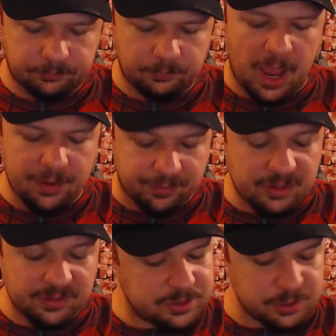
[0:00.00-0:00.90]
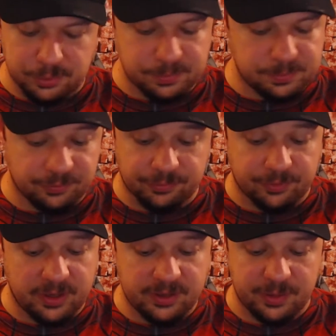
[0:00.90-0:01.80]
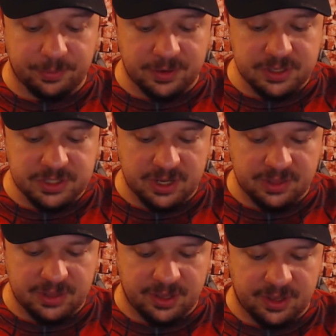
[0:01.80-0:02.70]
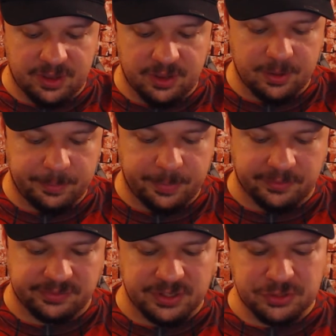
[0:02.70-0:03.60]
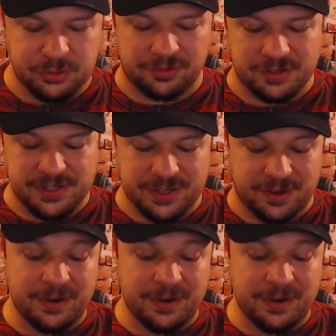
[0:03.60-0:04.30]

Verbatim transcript: I really do really appreciate the uh, butterfly shoulders there.